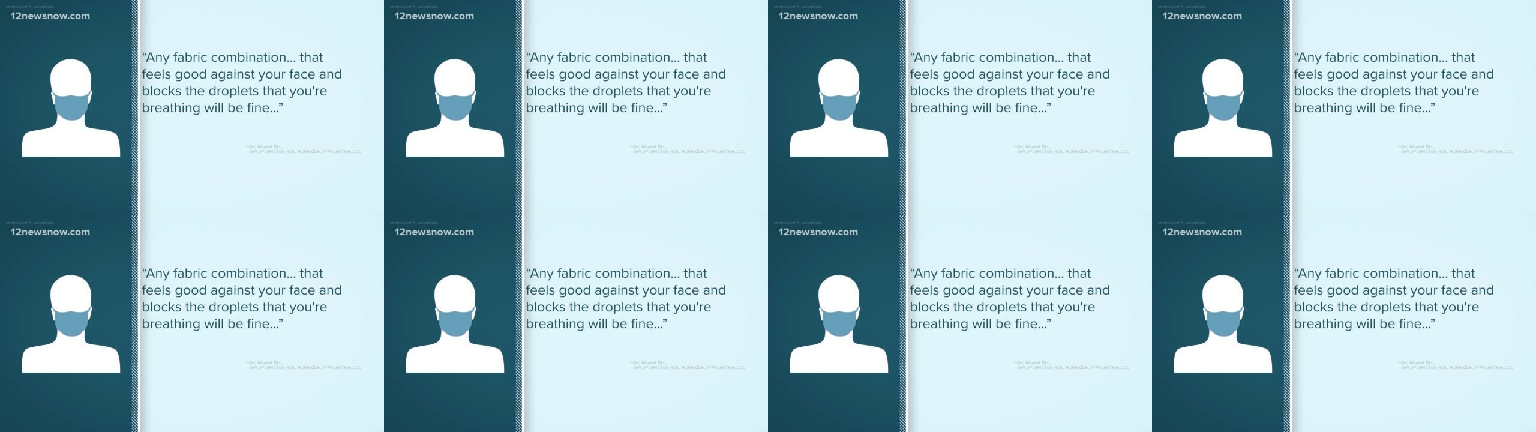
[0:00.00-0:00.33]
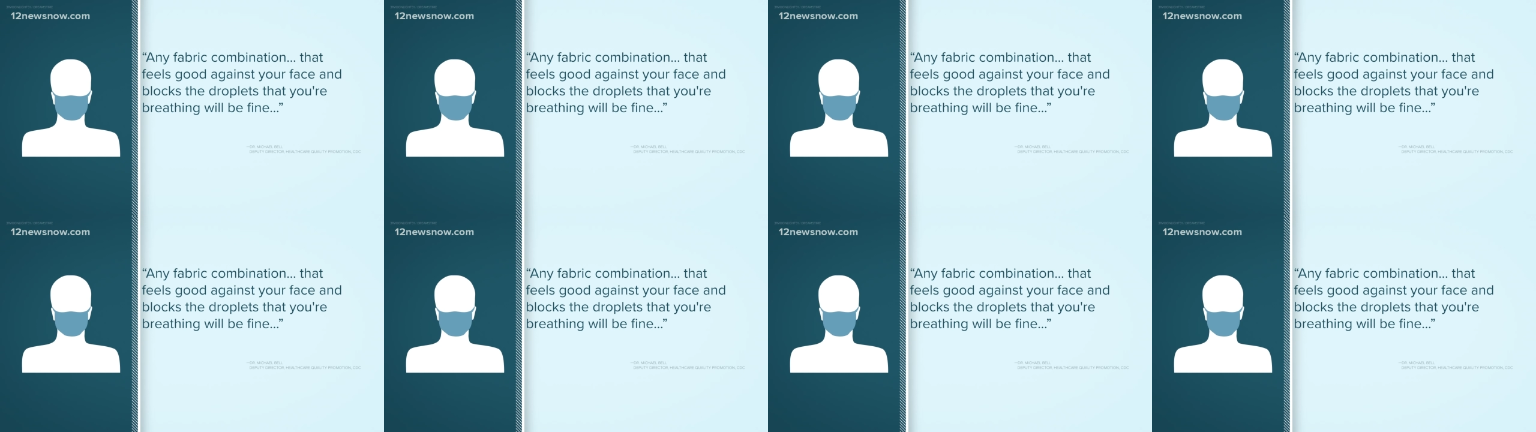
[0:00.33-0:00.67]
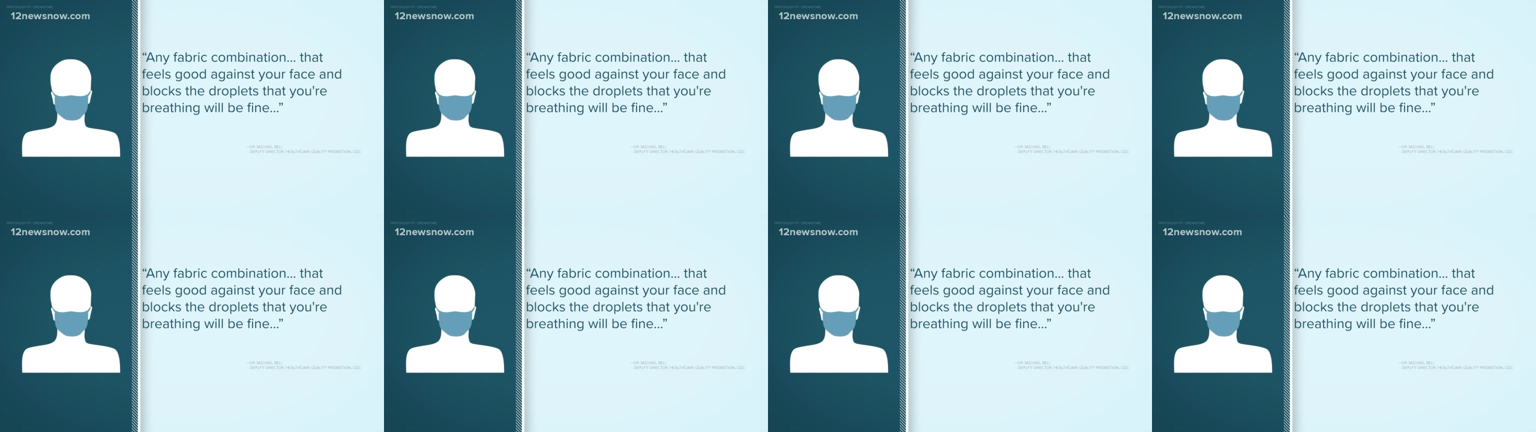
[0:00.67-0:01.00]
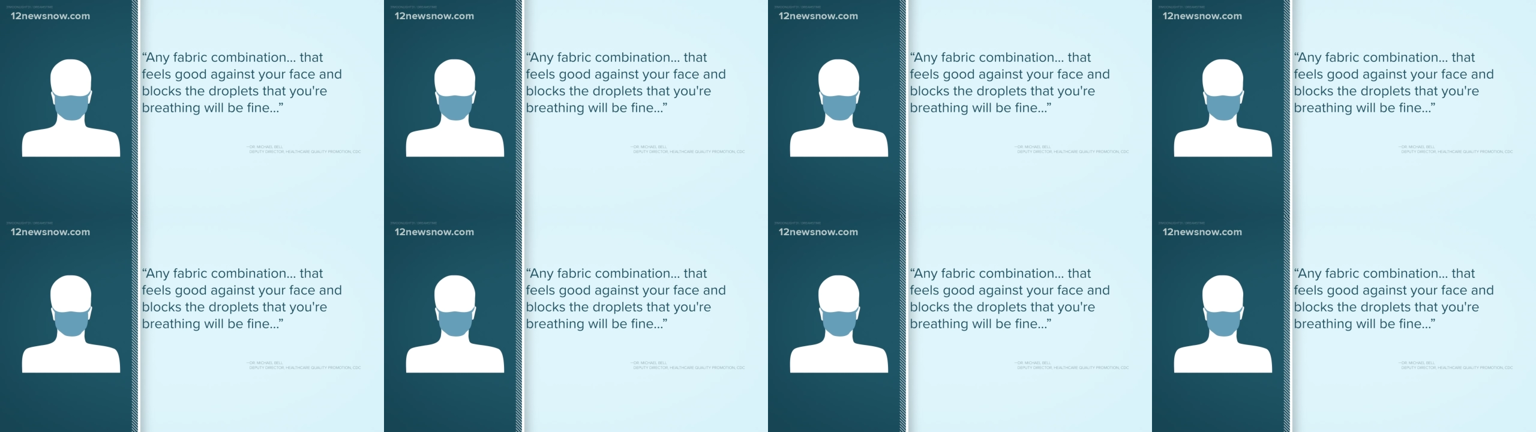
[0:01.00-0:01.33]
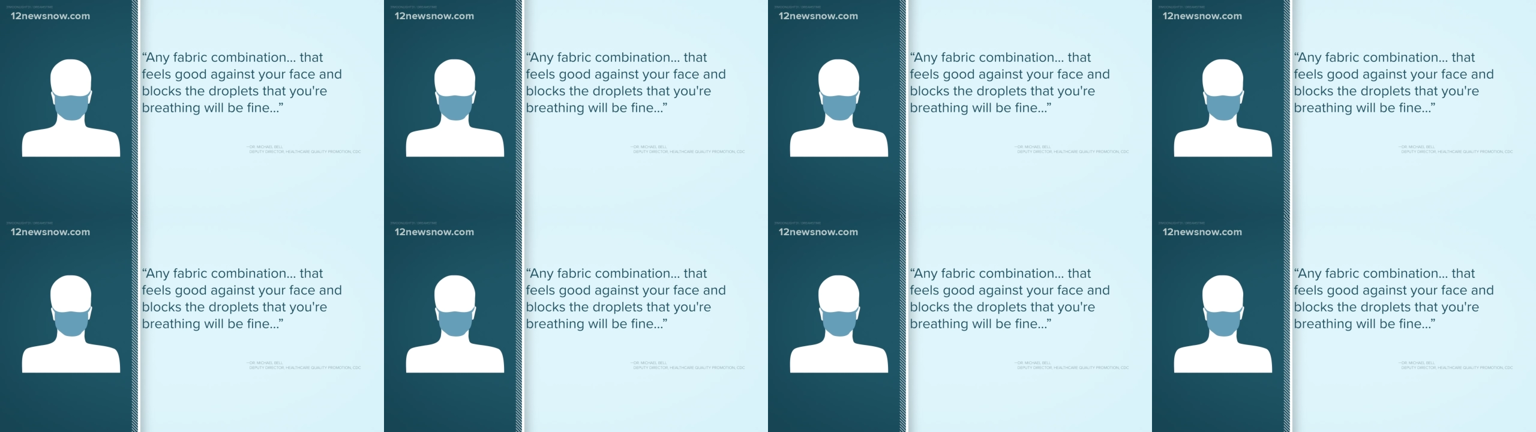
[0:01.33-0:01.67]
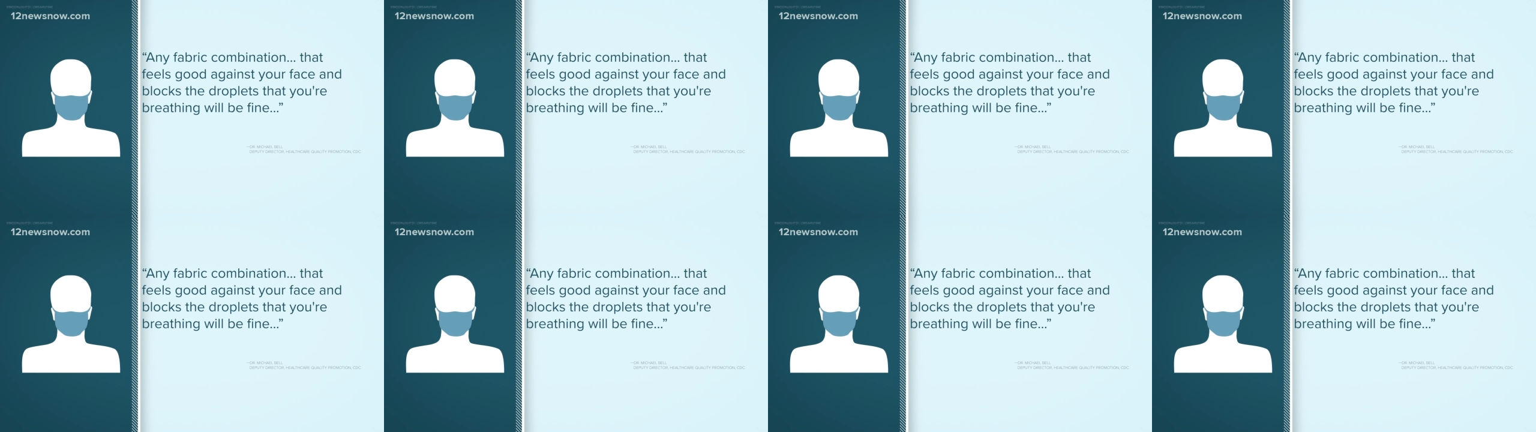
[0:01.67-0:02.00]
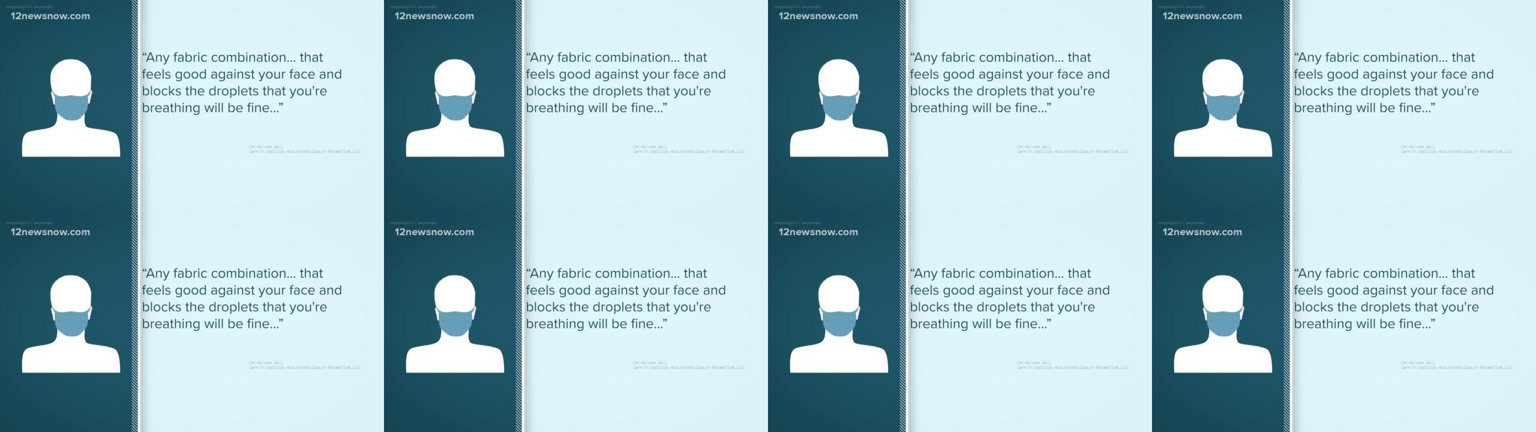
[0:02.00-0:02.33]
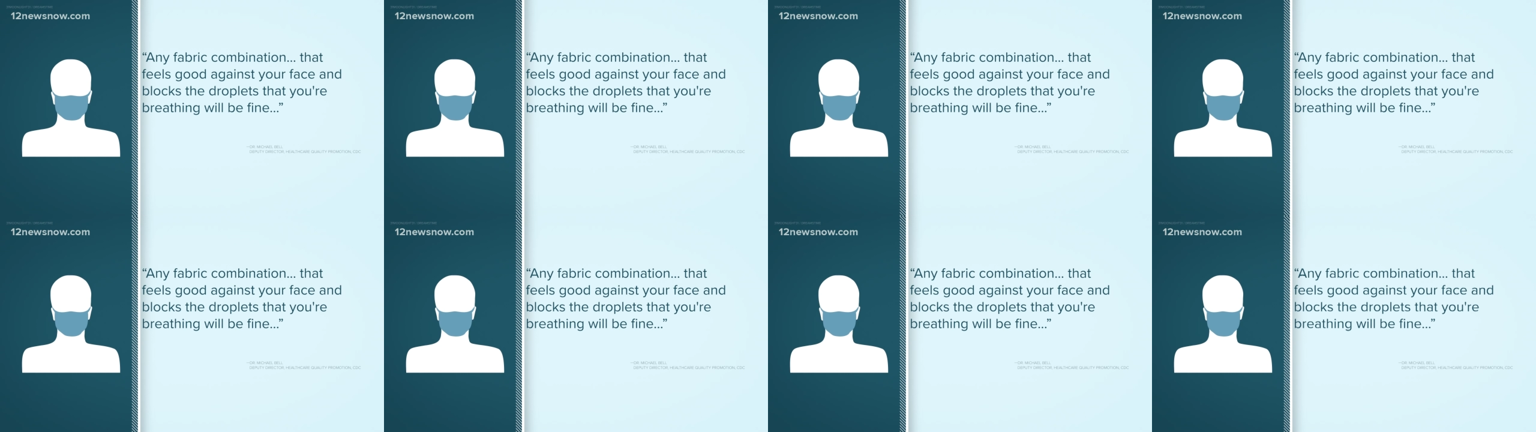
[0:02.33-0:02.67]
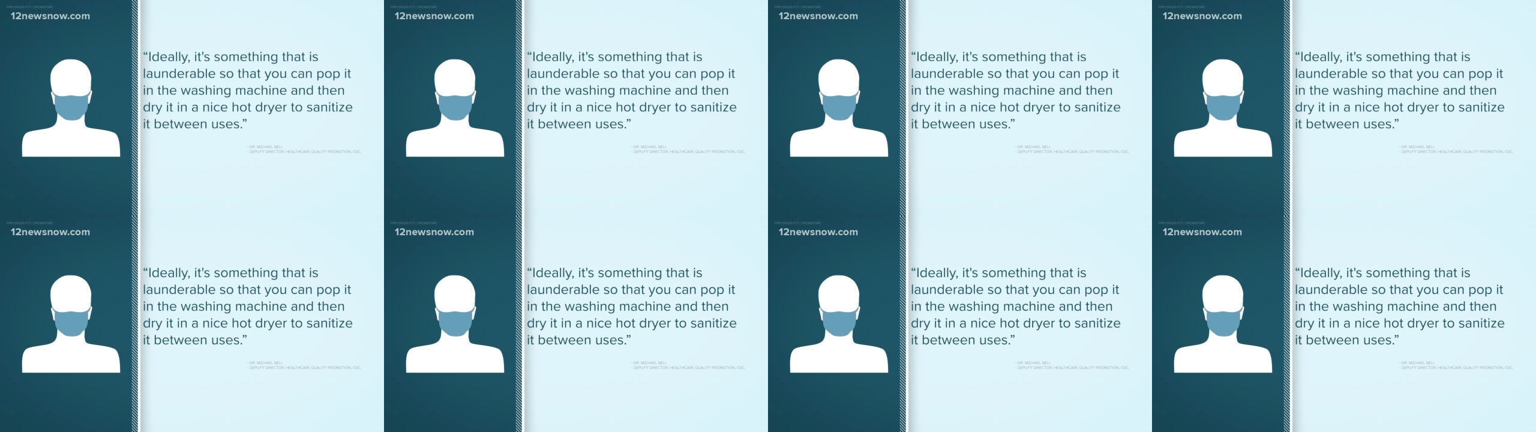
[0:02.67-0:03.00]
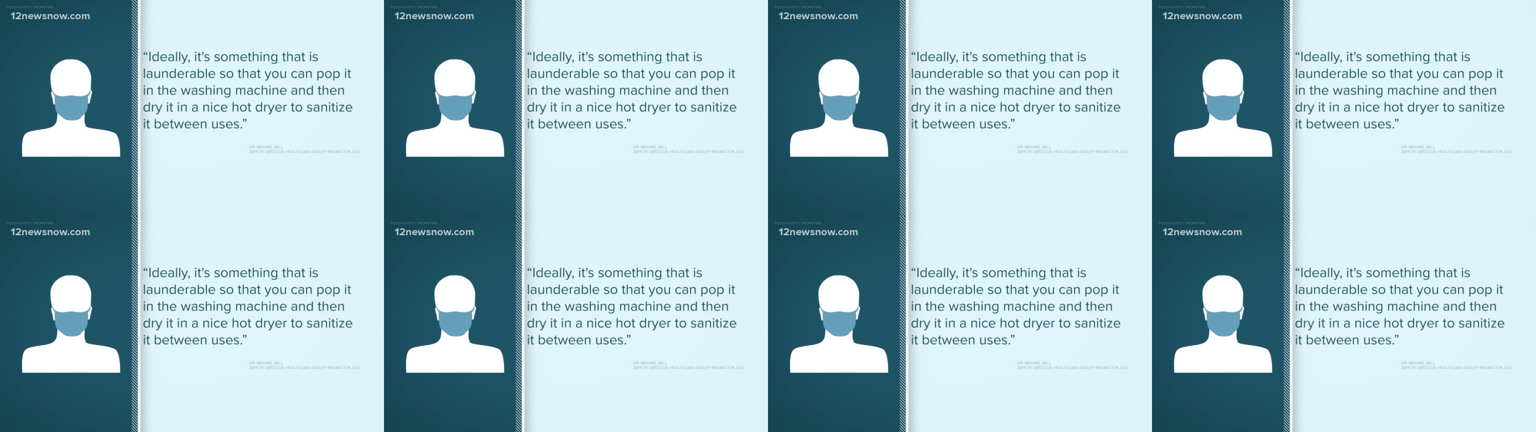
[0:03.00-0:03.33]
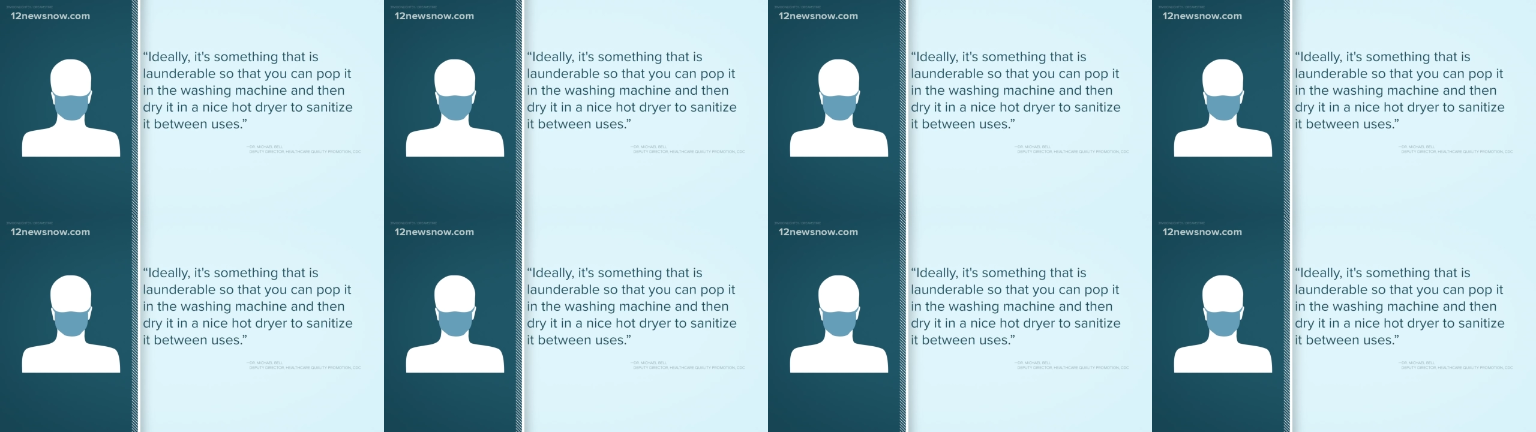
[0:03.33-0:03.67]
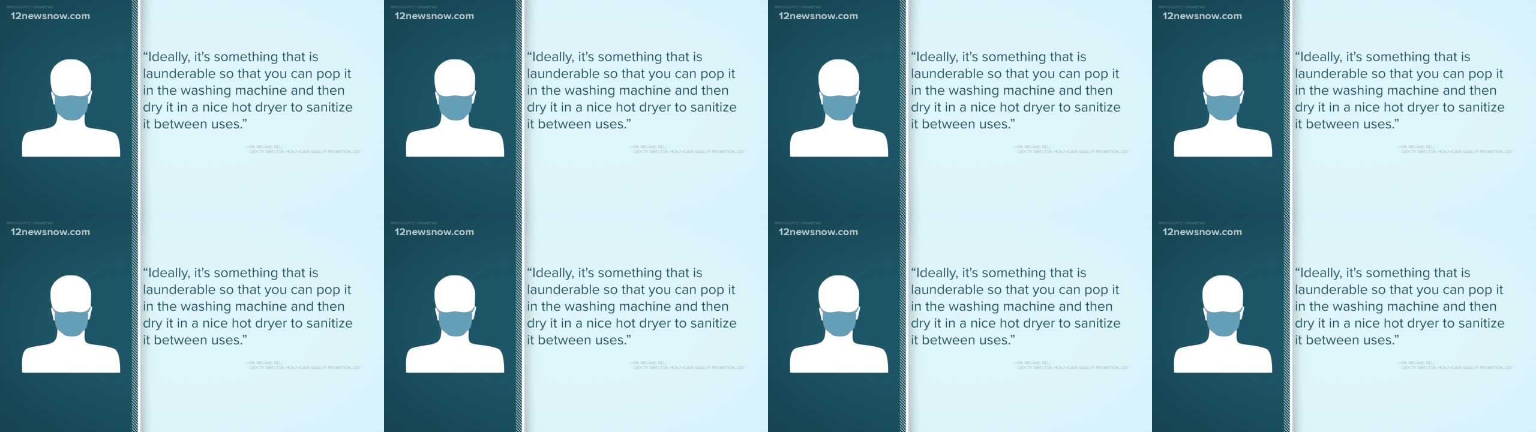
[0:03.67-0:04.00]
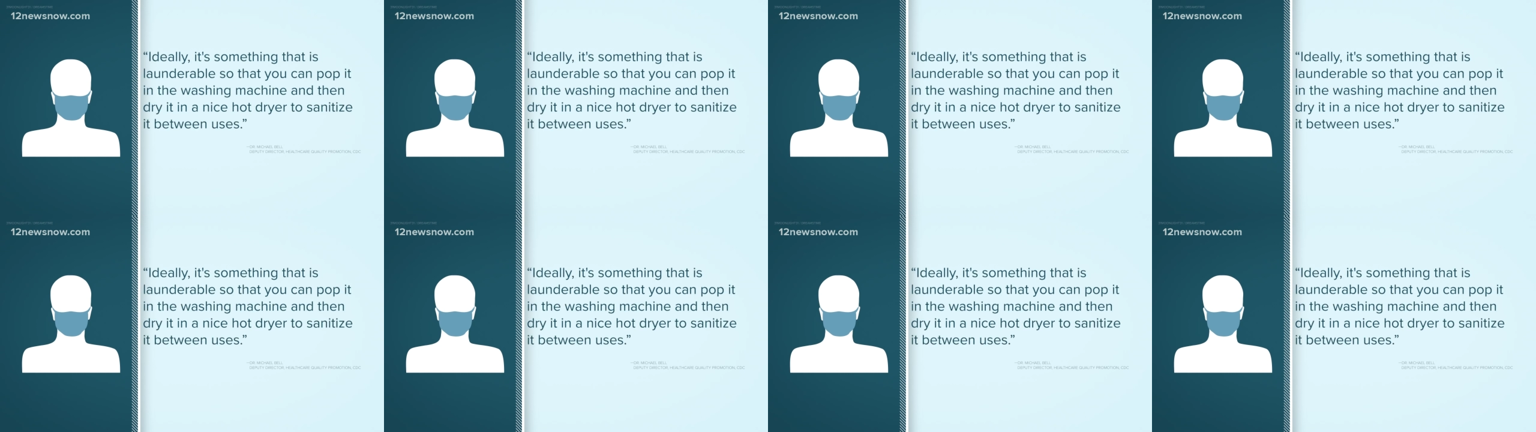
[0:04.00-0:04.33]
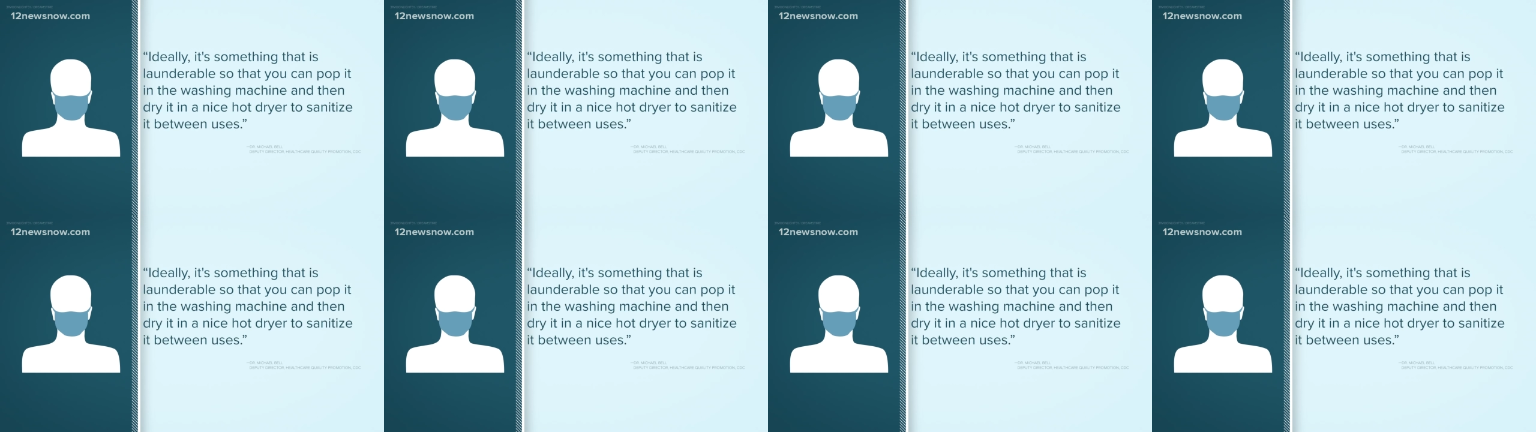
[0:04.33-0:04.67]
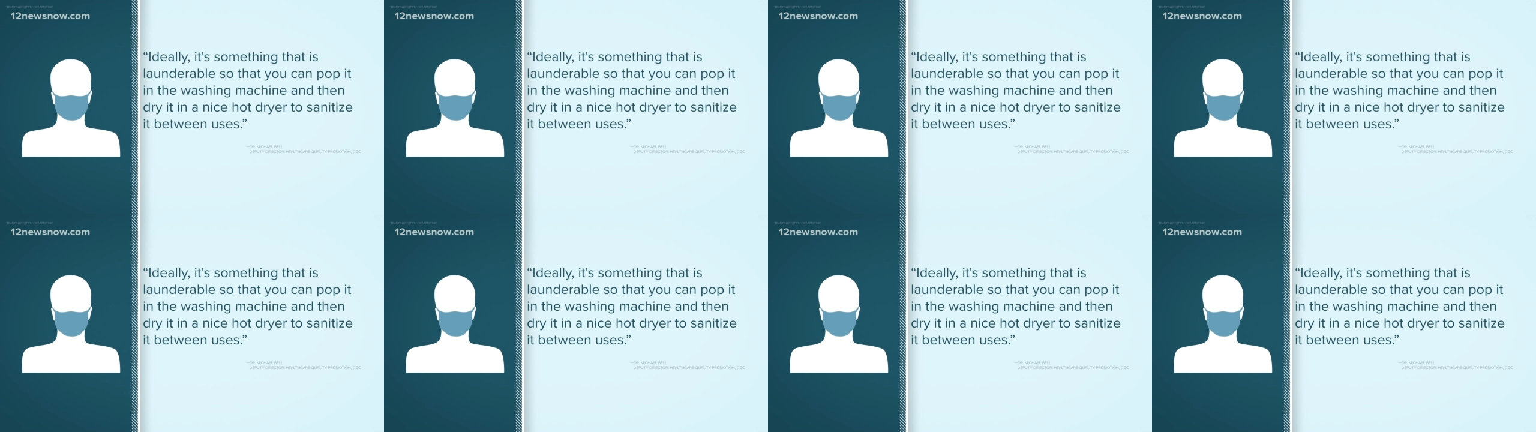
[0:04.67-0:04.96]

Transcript: Nobody's mouth can be seen.